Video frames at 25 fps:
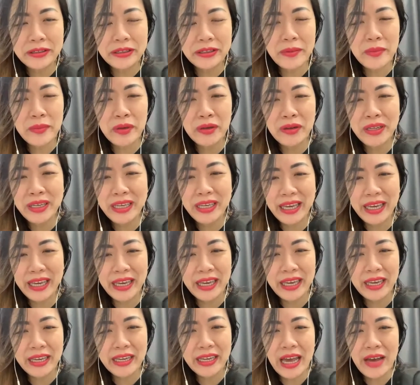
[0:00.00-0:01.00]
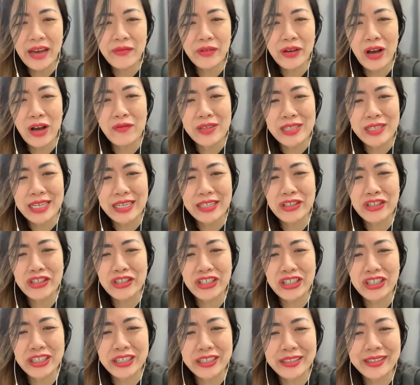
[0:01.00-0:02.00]
communicate, have a
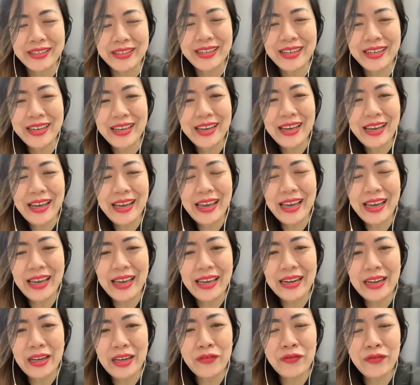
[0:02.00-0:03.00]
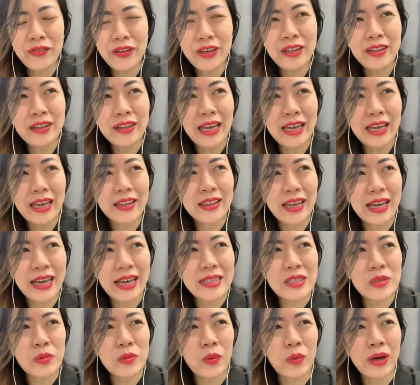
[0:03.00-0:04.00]
conversation. And I feel like
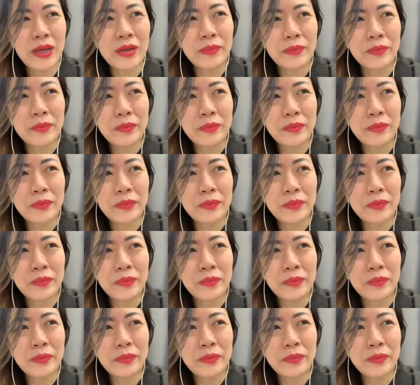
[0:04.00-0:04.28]
that's what